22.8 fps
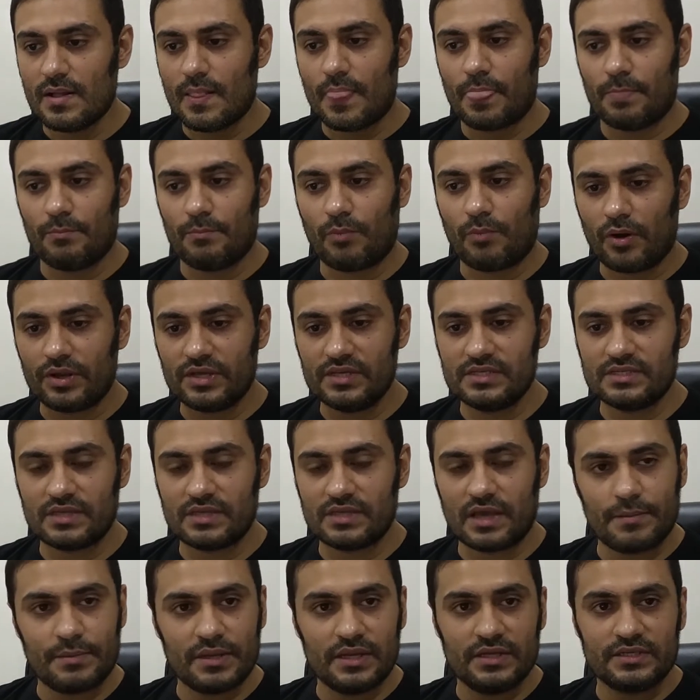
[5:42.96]

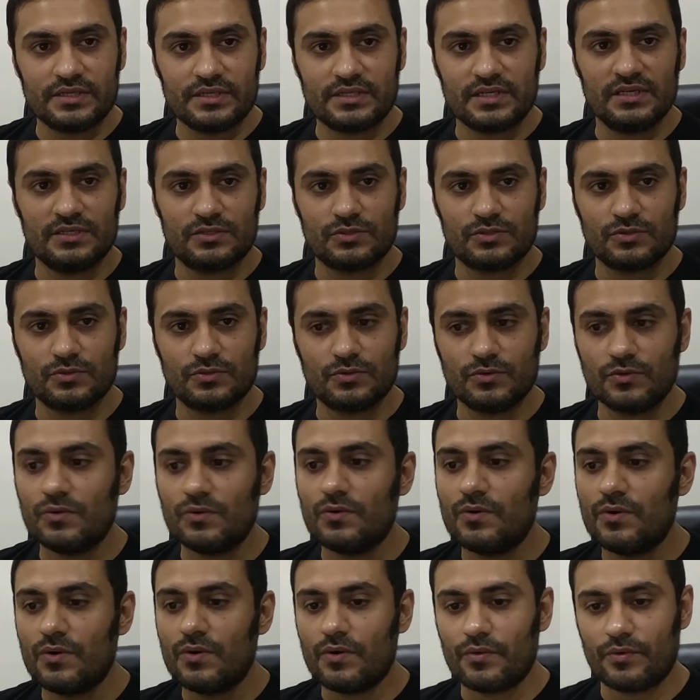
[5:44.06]
body's ability to
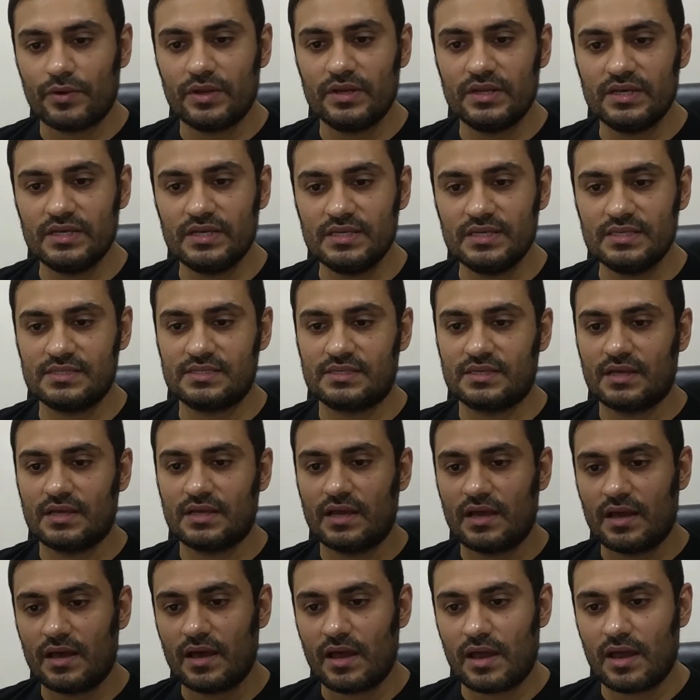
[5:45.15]
release
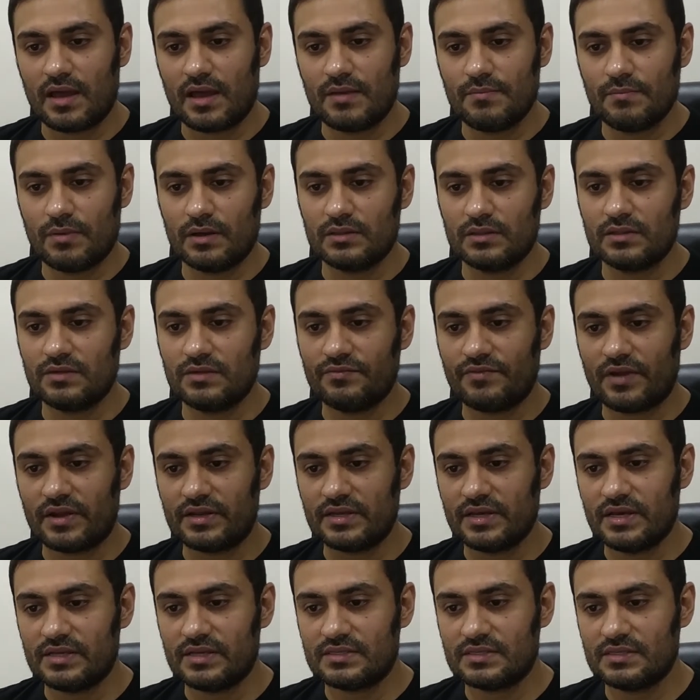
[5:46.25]
and burn the
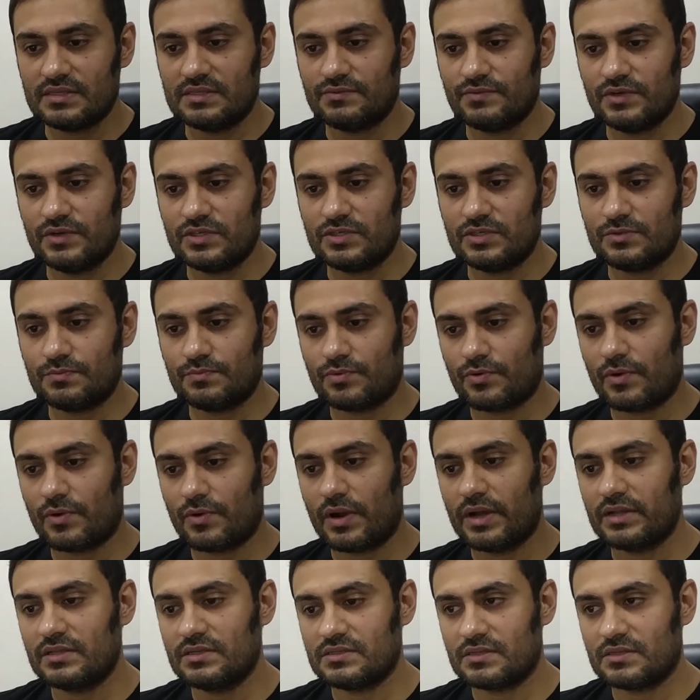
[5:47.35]
fatty acids which
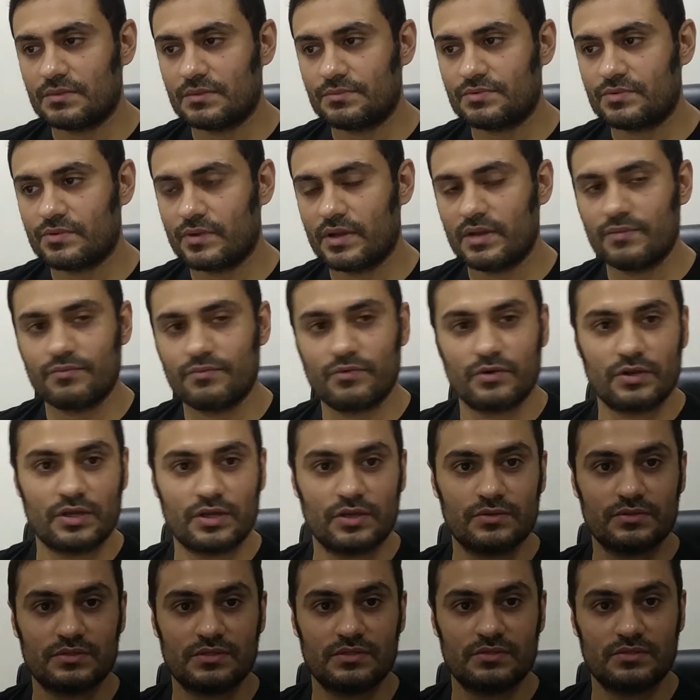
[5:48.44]
provide the substrate for
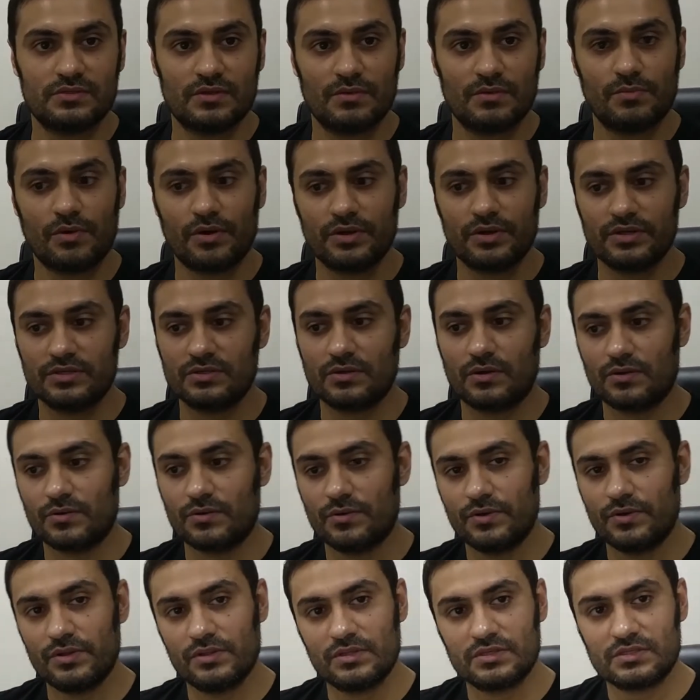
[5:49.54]
ketosis, your body is going to
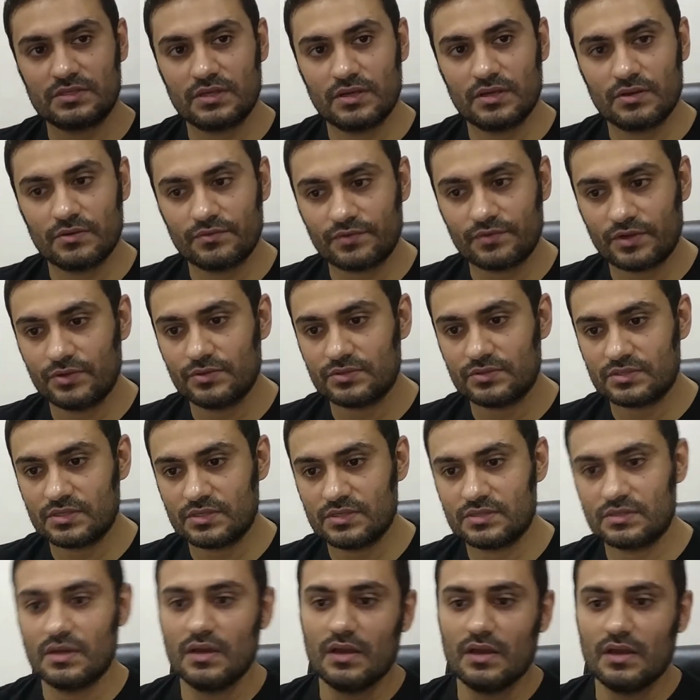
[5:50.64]
go in the state of
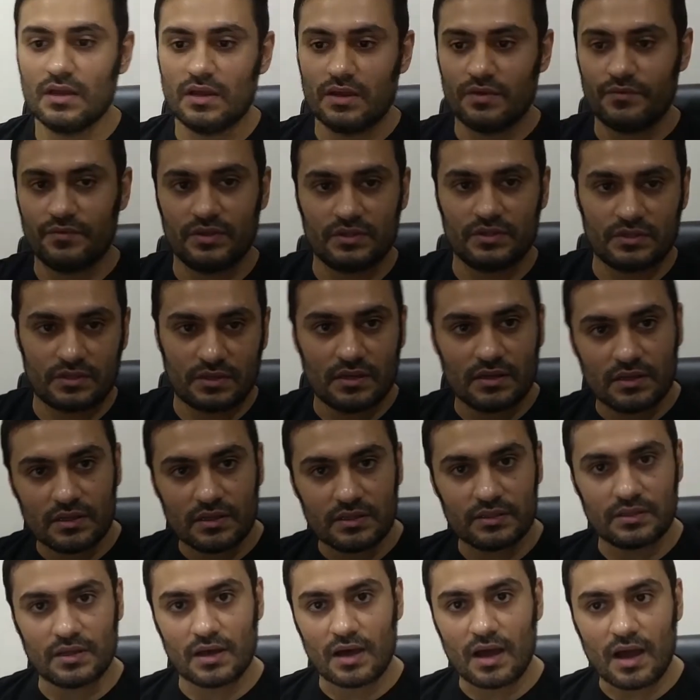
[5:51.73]
ketosis with
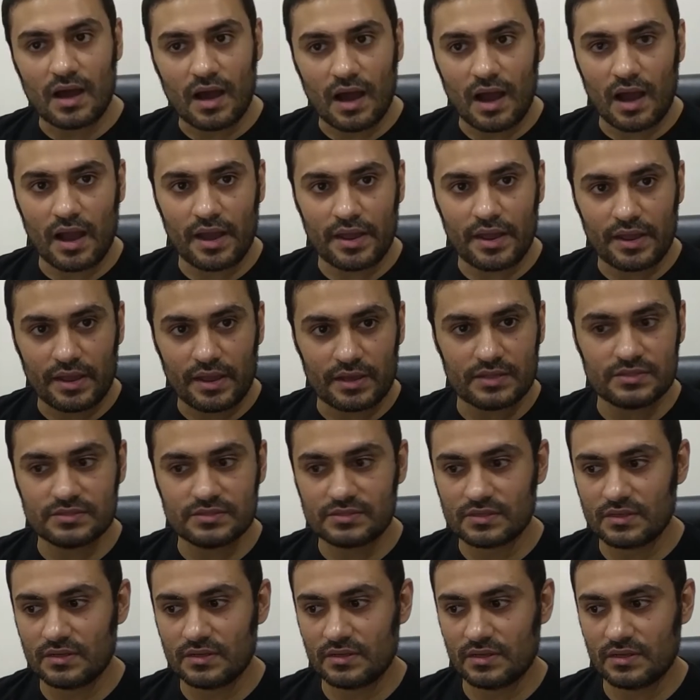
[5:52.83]
the high
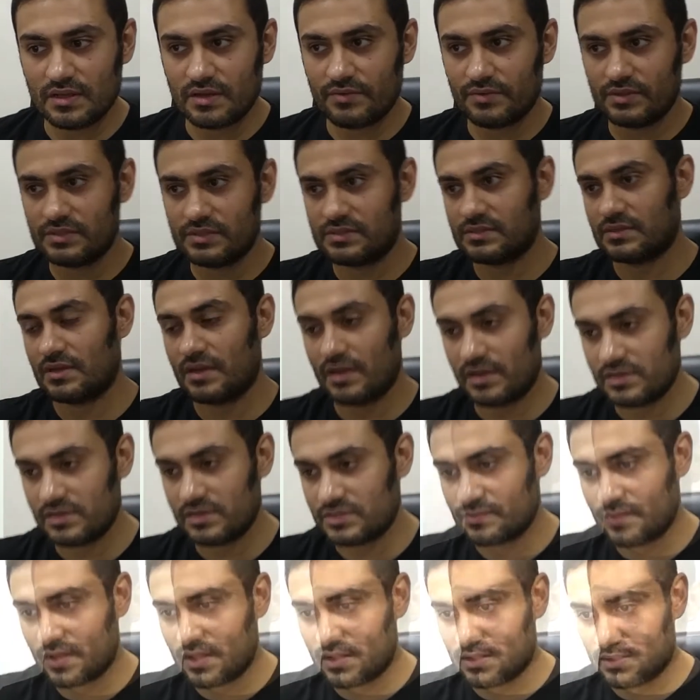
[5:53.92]
insulin levels
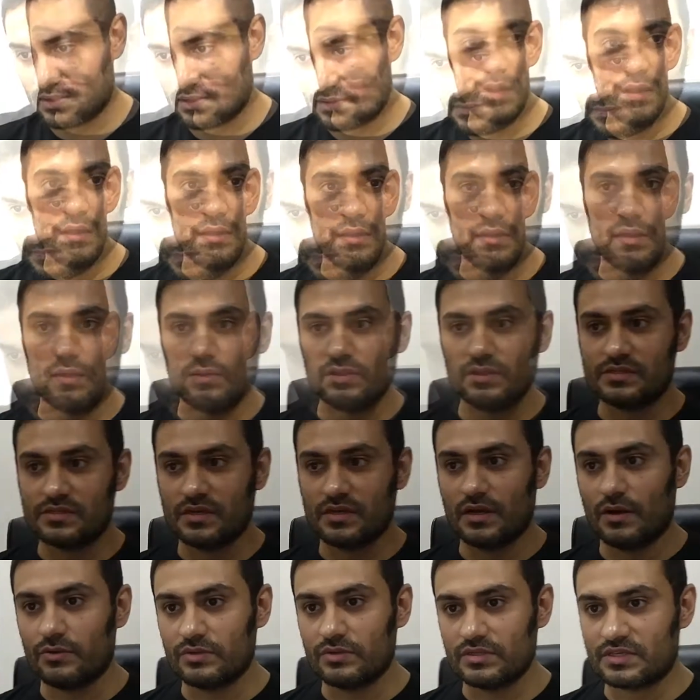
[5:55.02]
as well. Now let's see
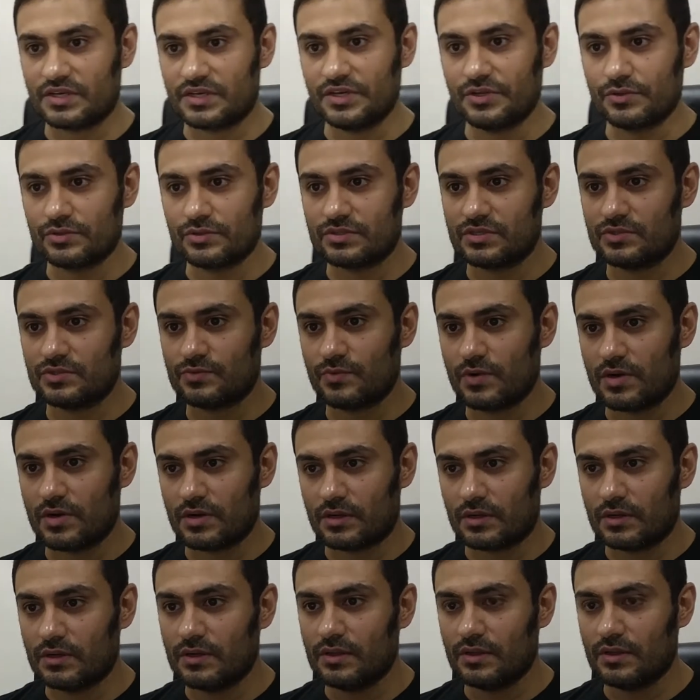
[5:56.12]
how does ketosis work.
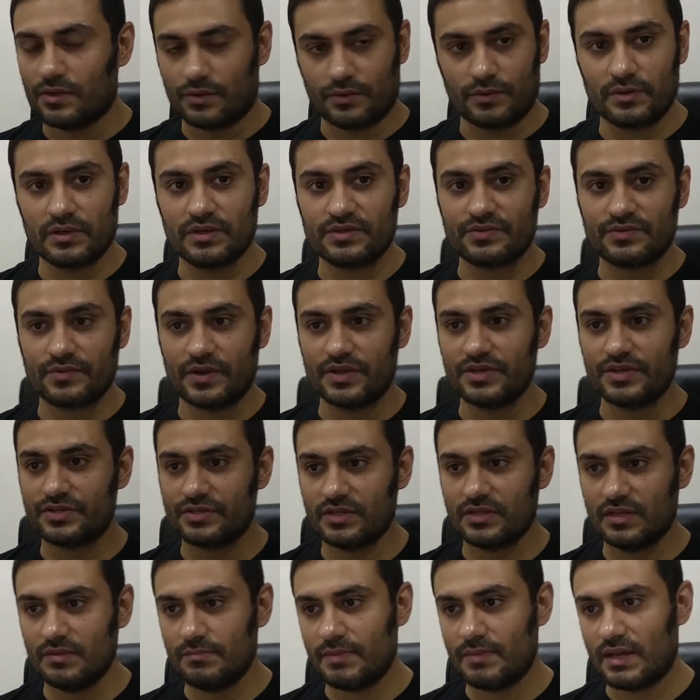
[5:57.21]
The
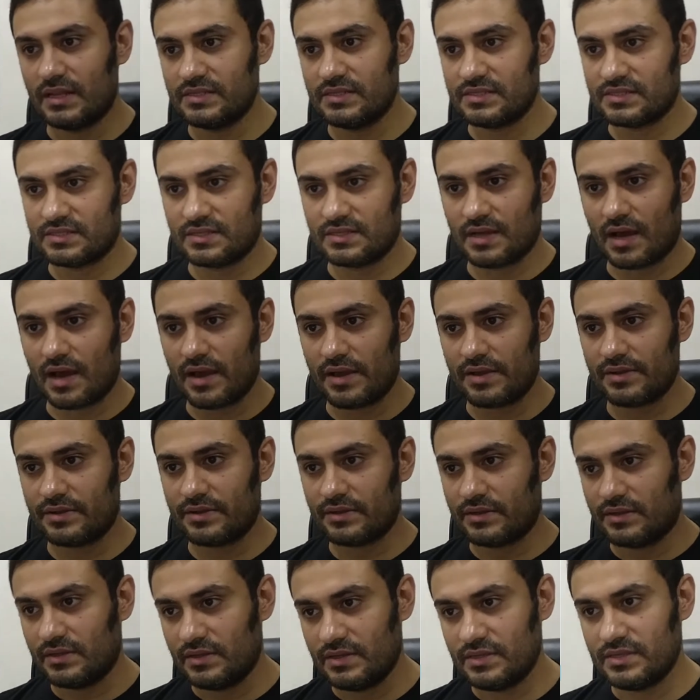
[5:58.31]
traditional balanced diet
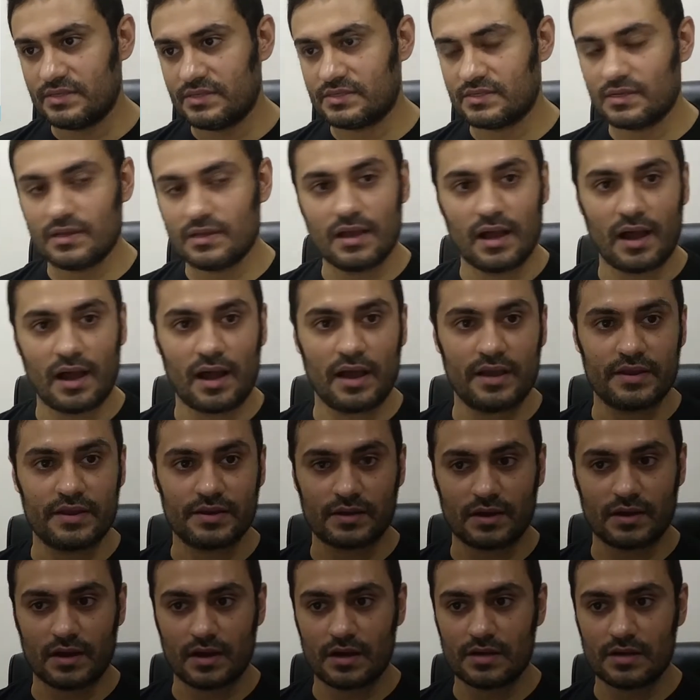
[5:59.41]
is high
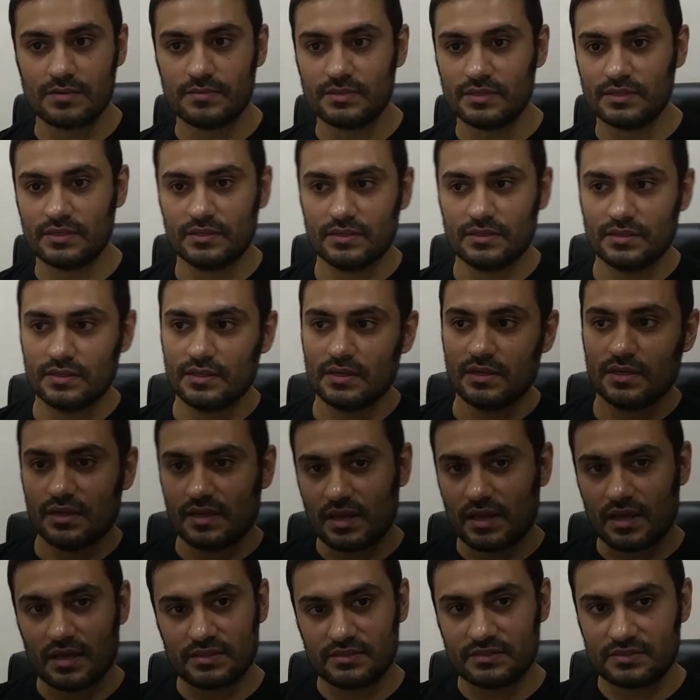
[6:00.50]
in carb,
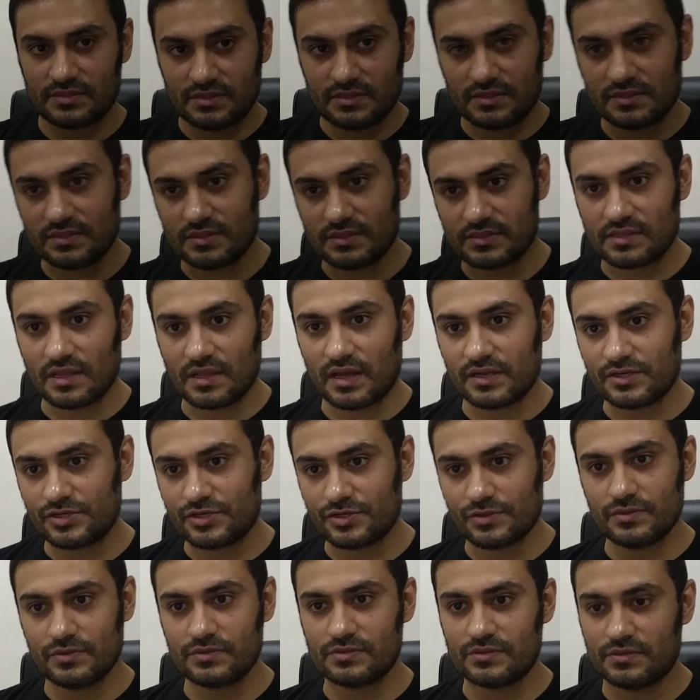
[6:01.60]
as the slide
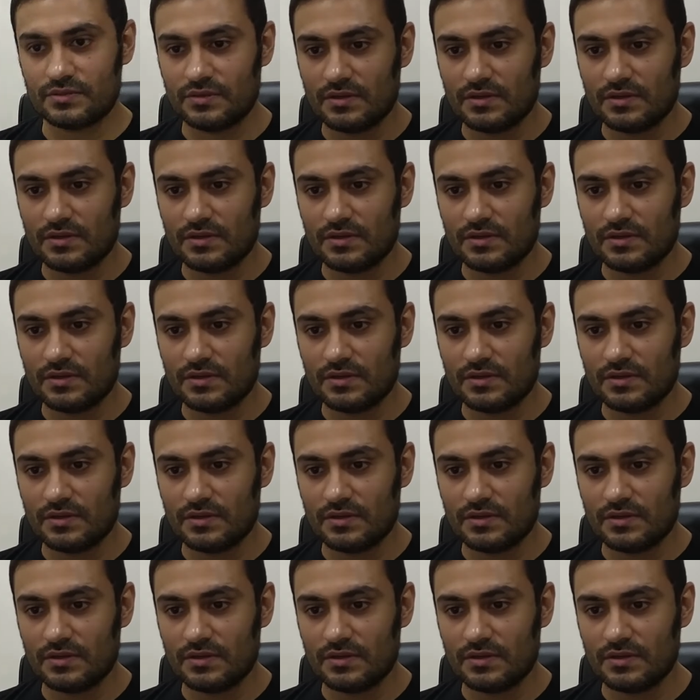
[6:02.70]
shows,